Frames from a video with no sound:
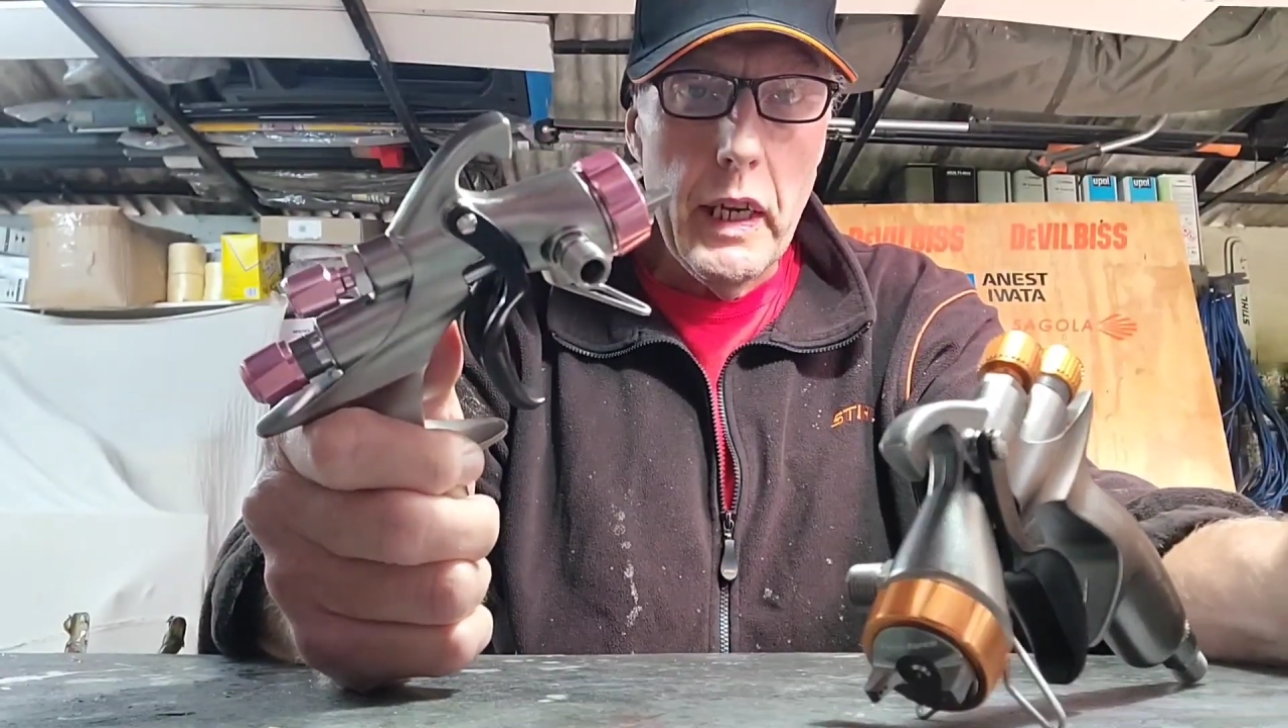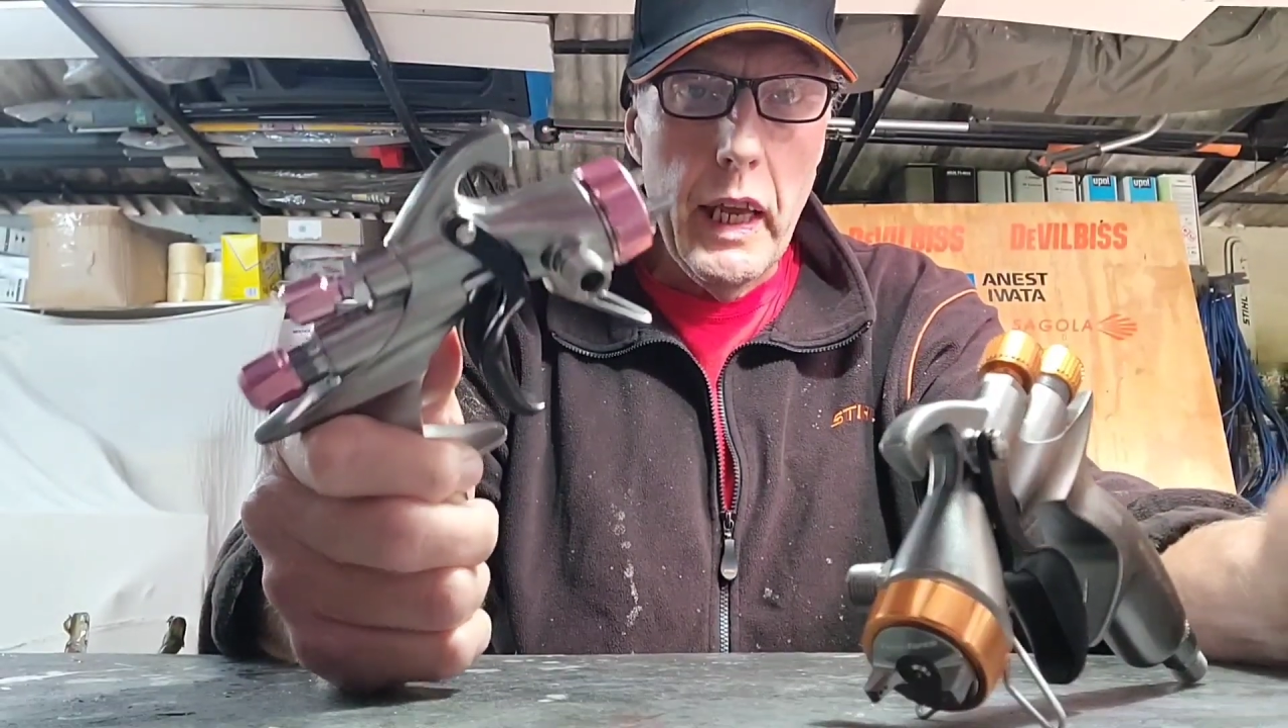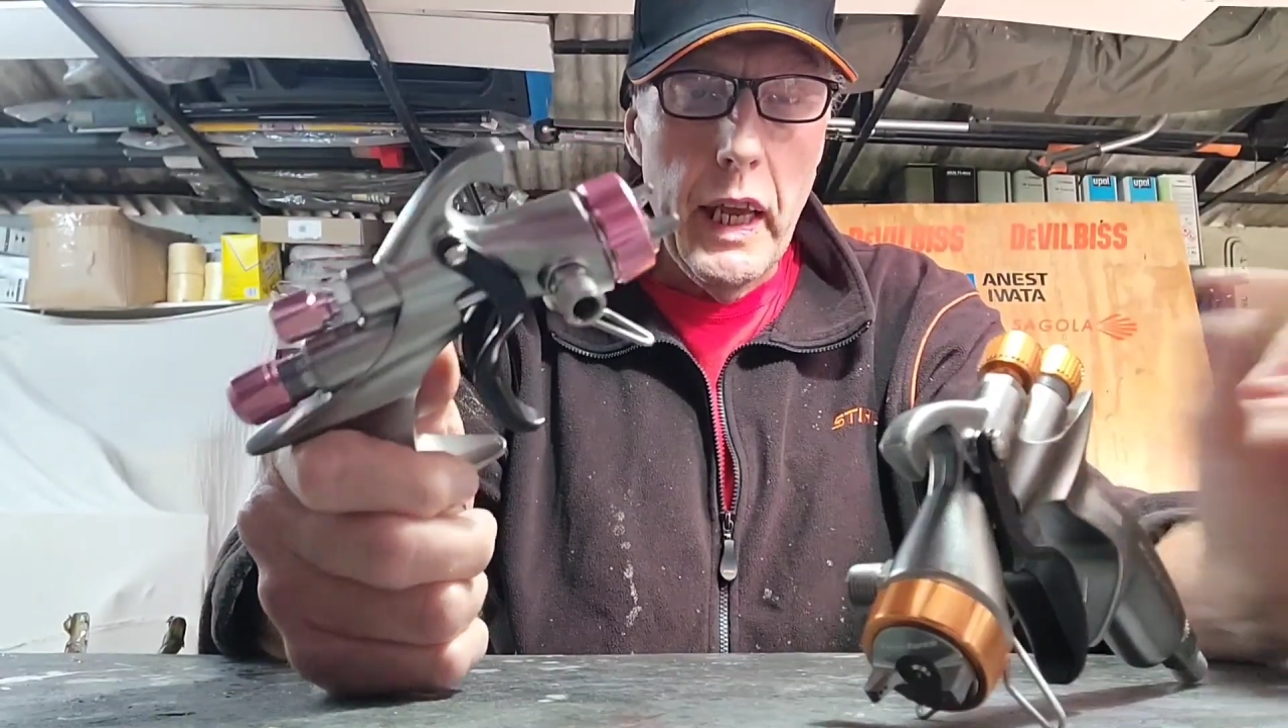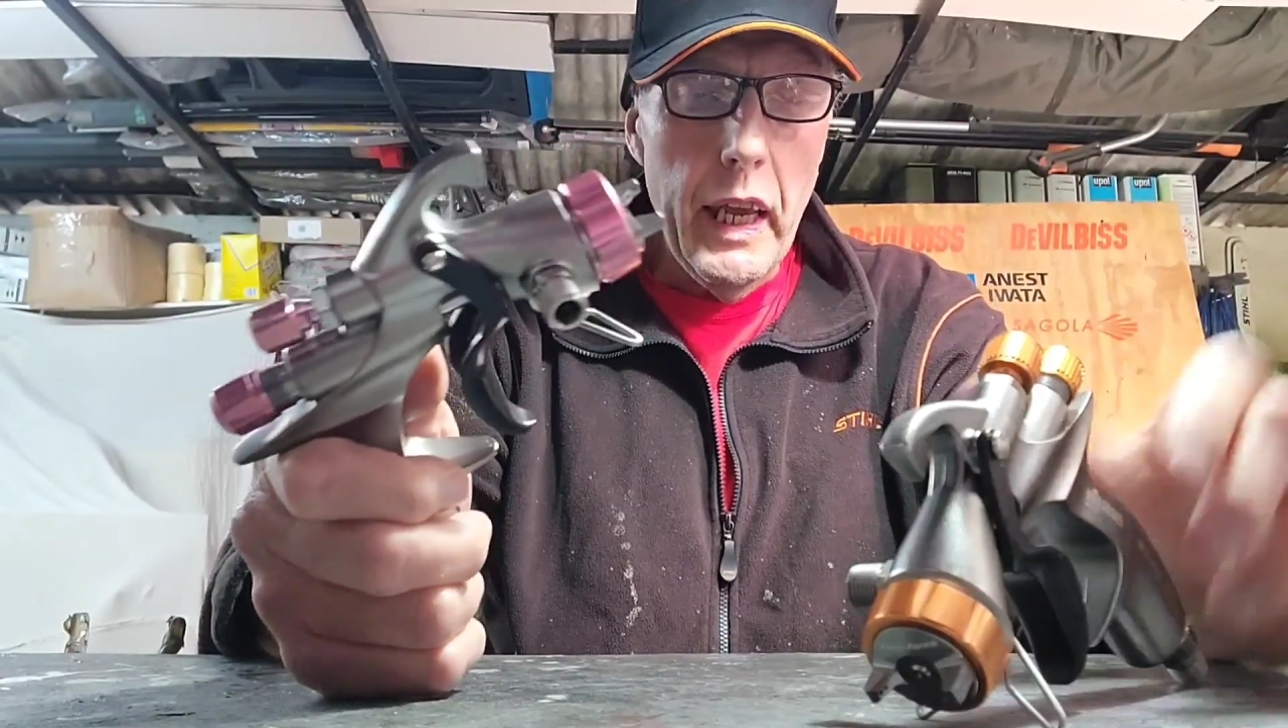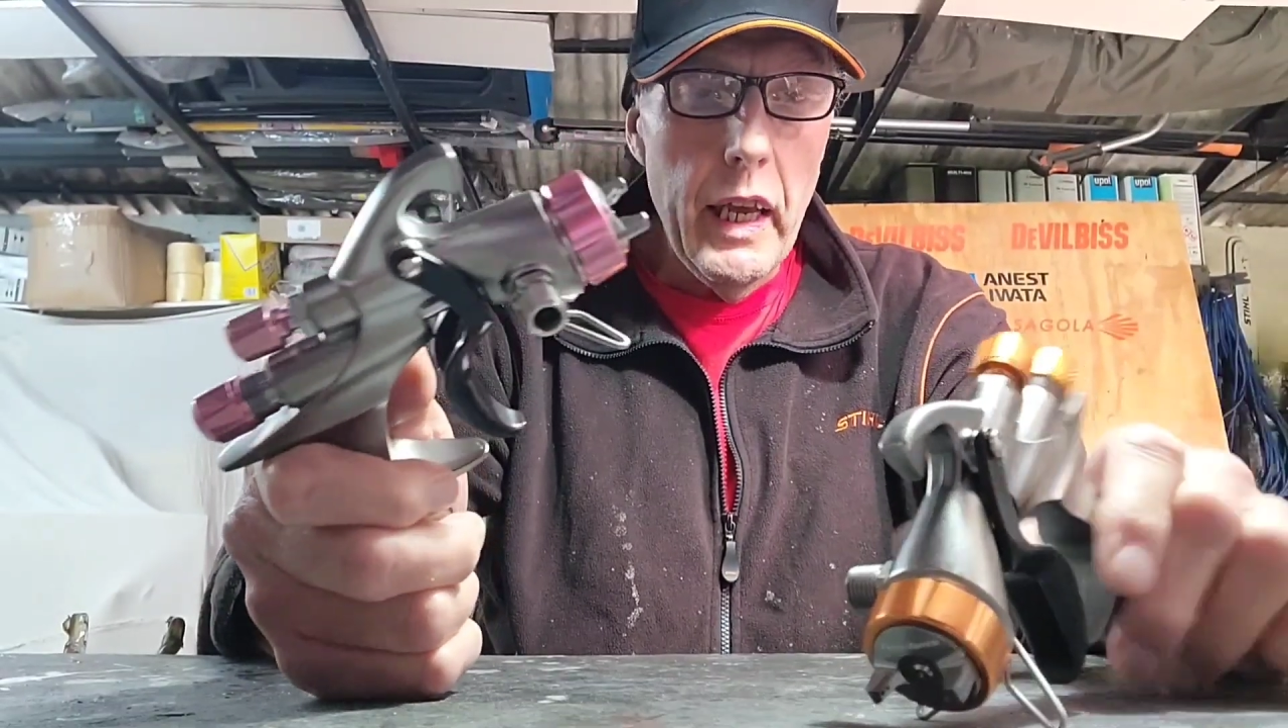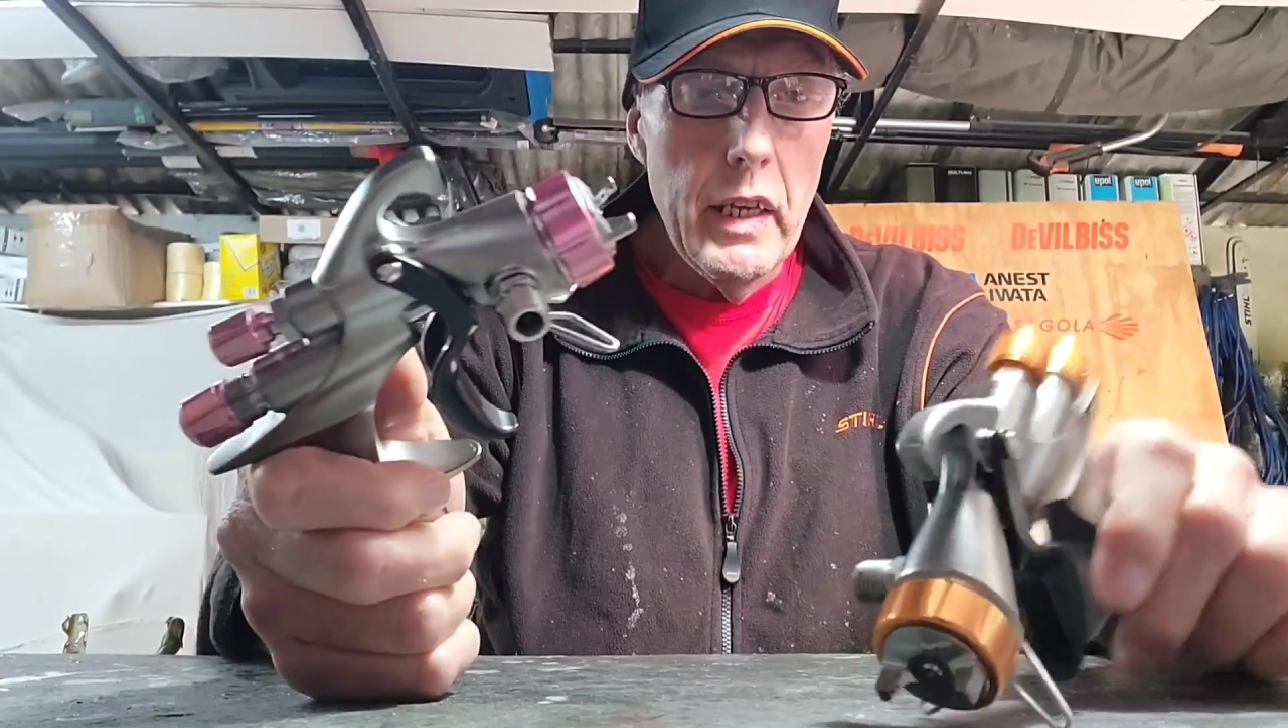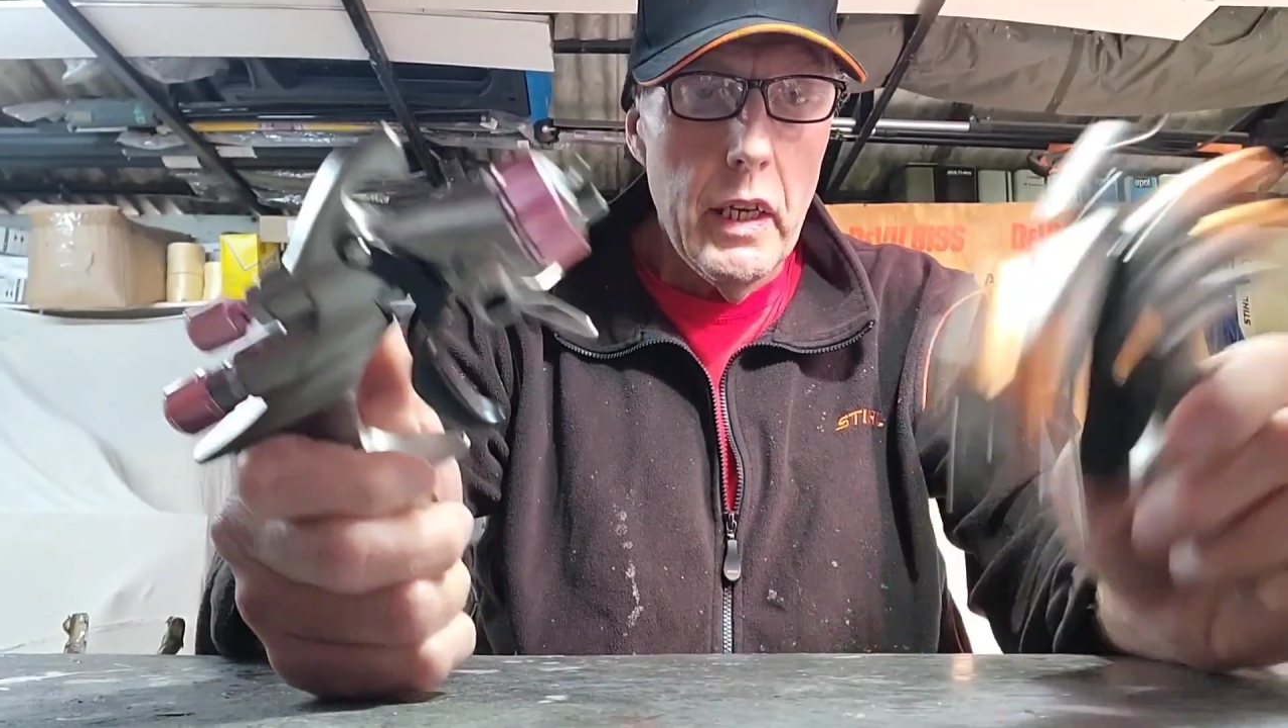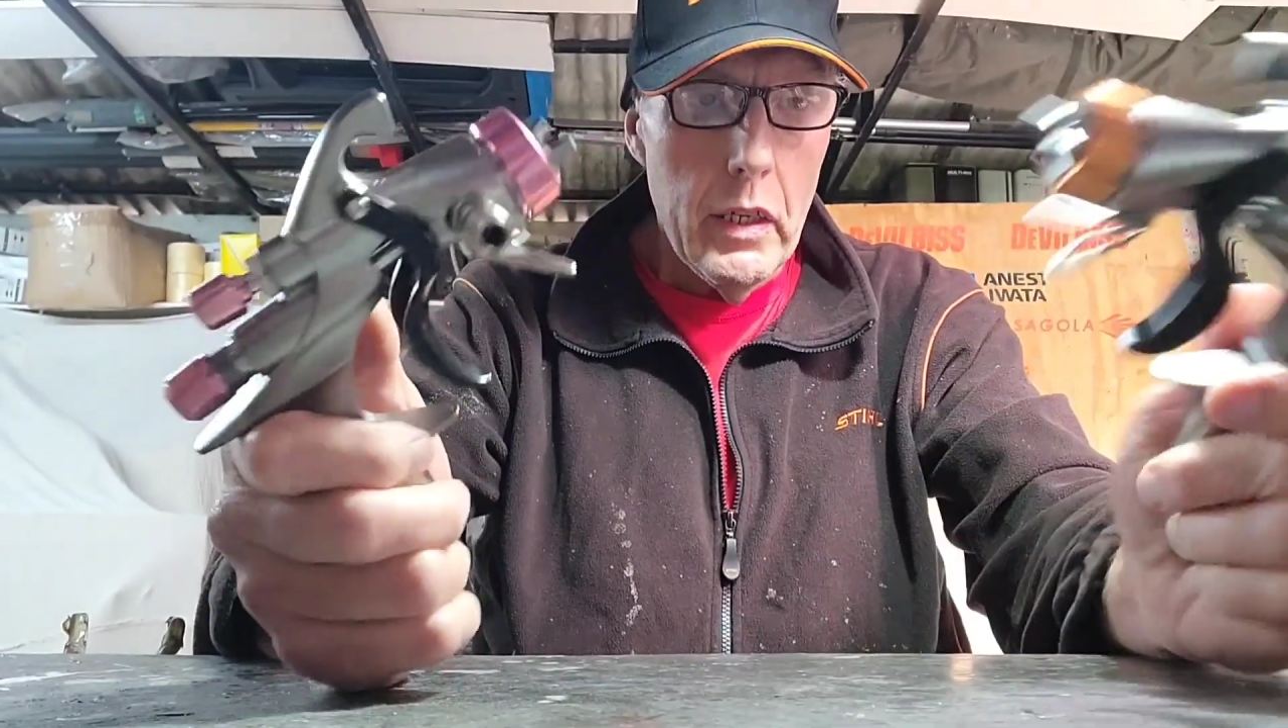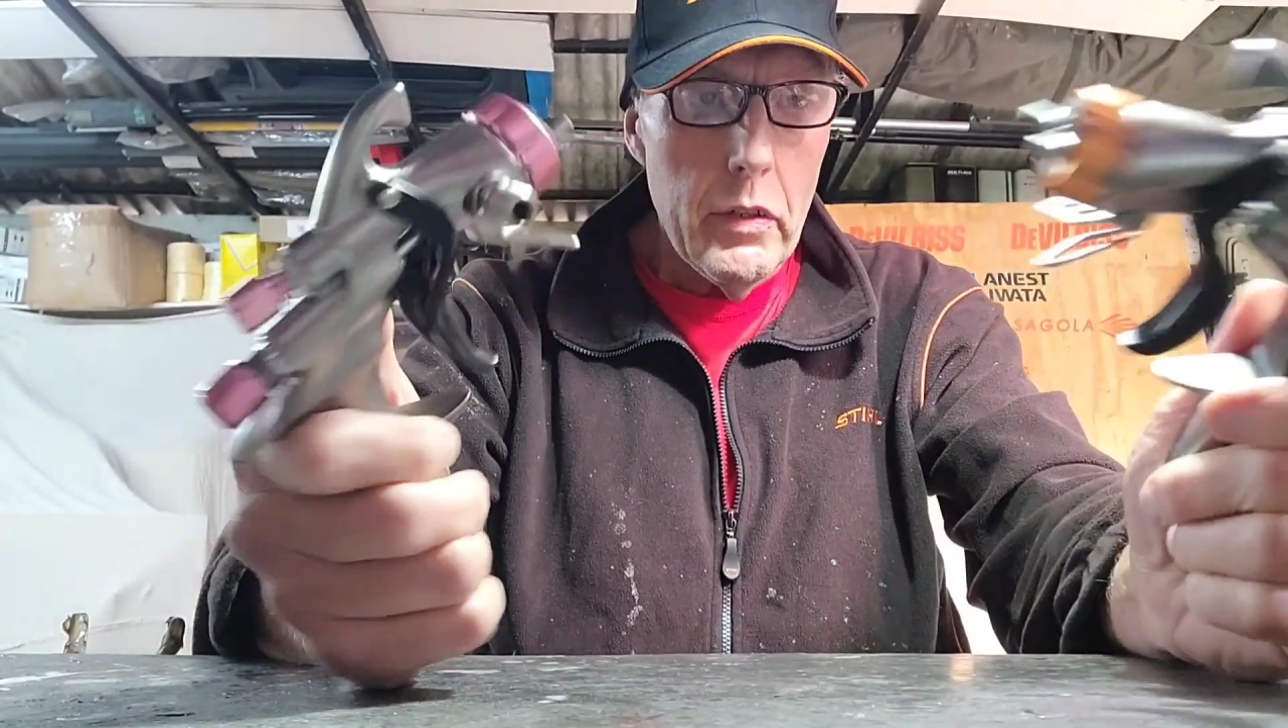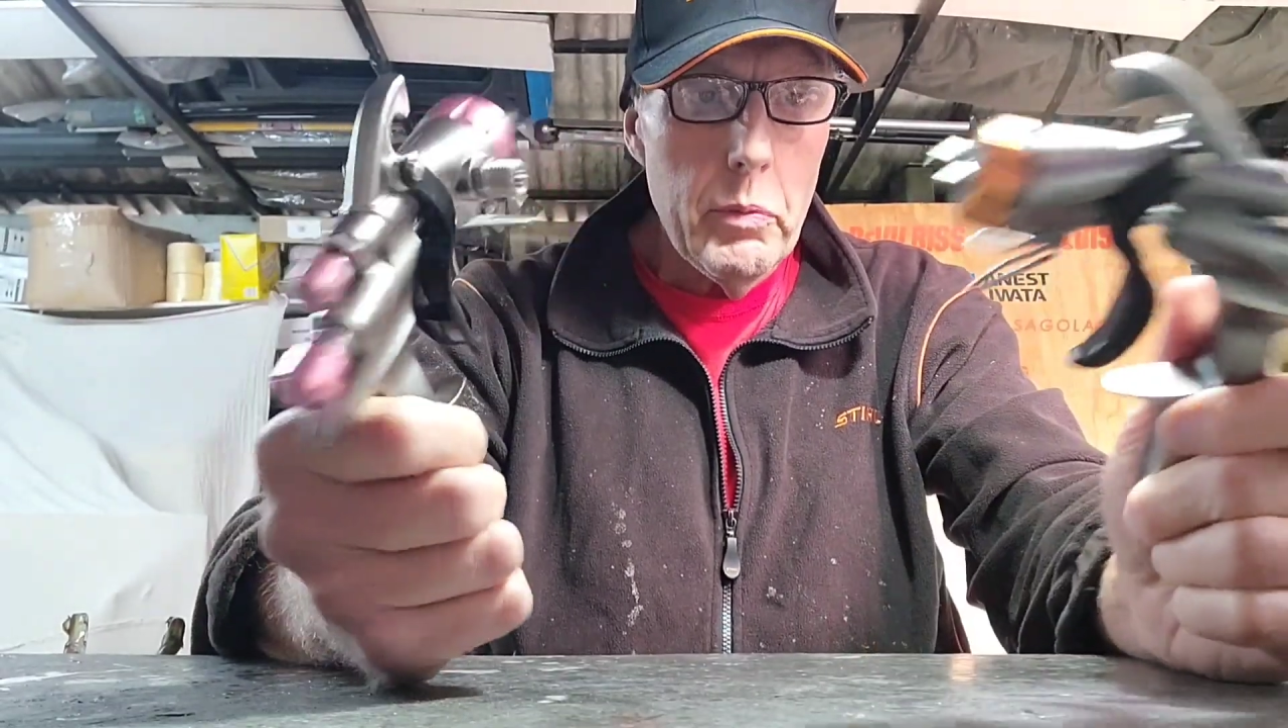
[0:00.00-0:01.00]

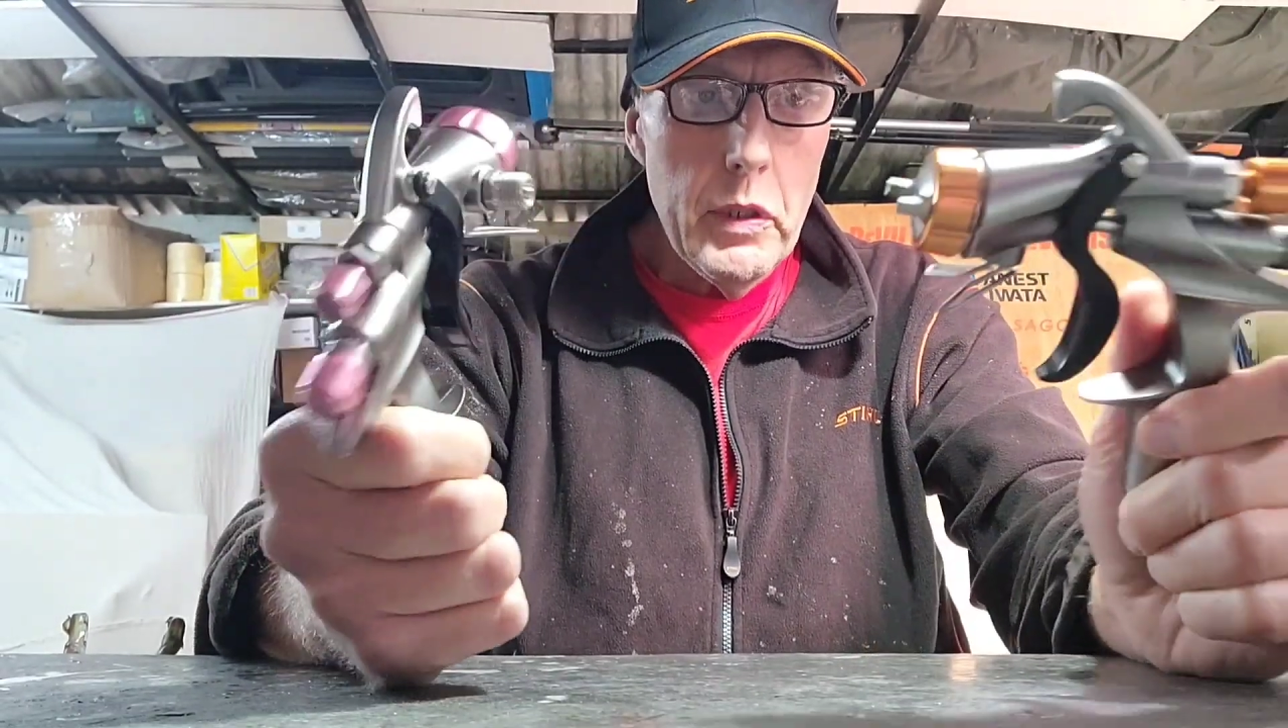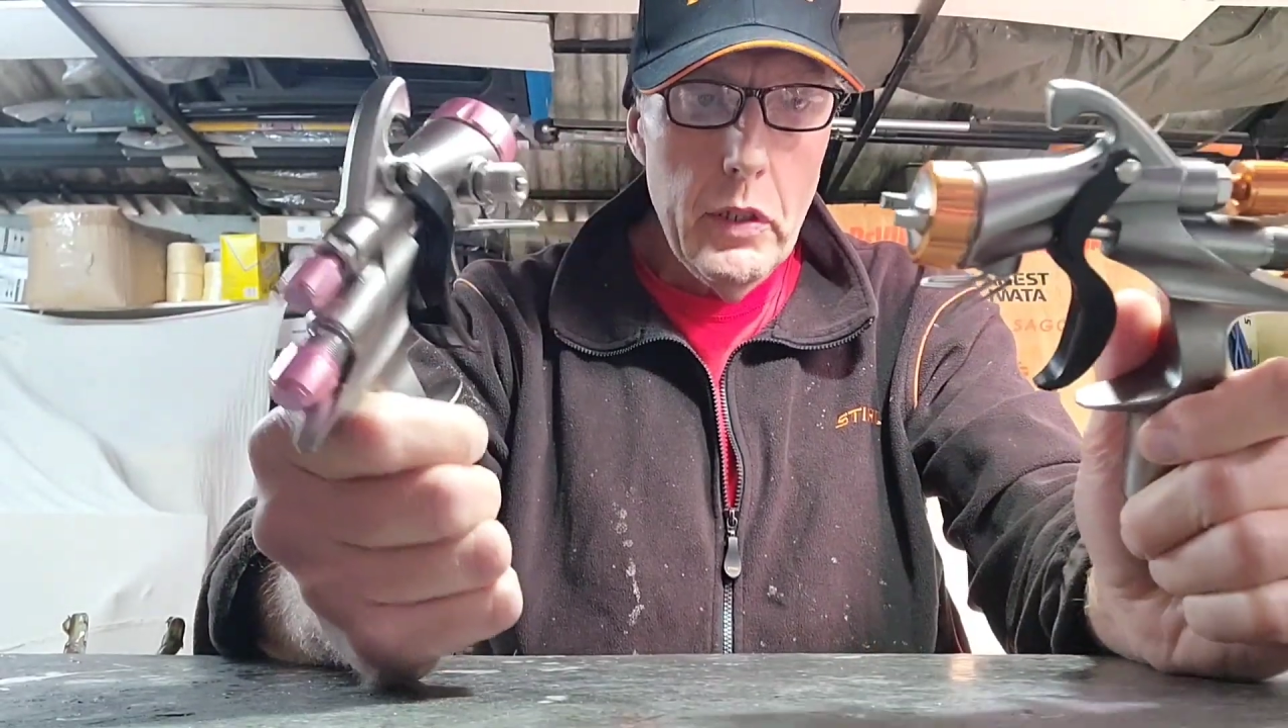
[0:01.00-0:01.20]
we'll